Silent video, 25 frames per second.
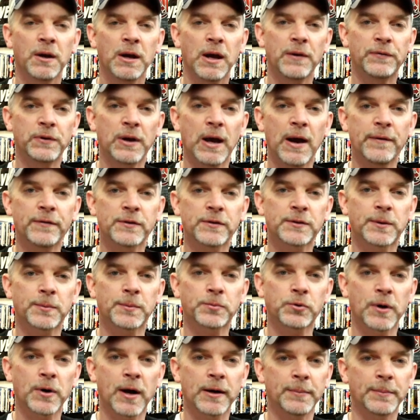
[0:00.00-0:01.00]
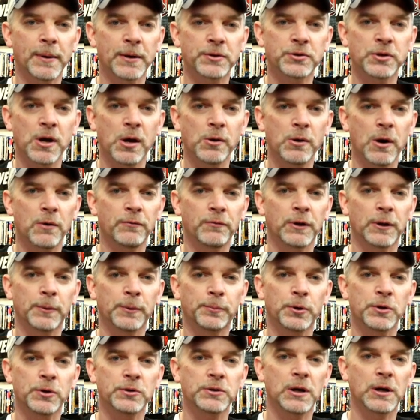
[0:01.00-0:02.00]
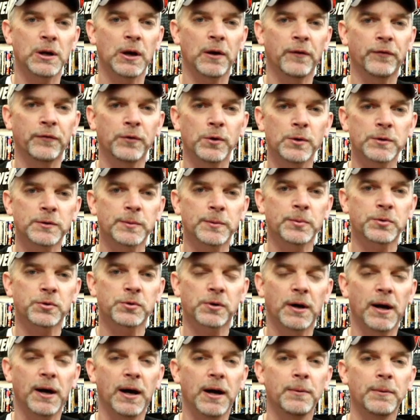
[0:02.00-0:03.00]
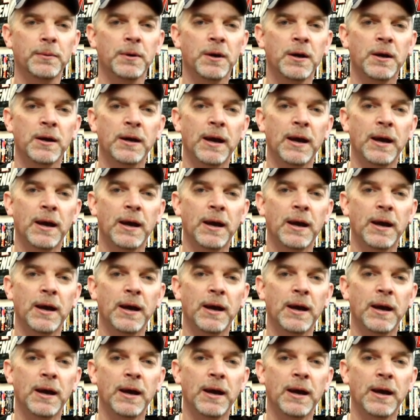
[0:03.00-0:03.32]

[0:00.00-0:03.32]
If you haven't subscribed to my channel, I'd really appreciate it if you would subscribe.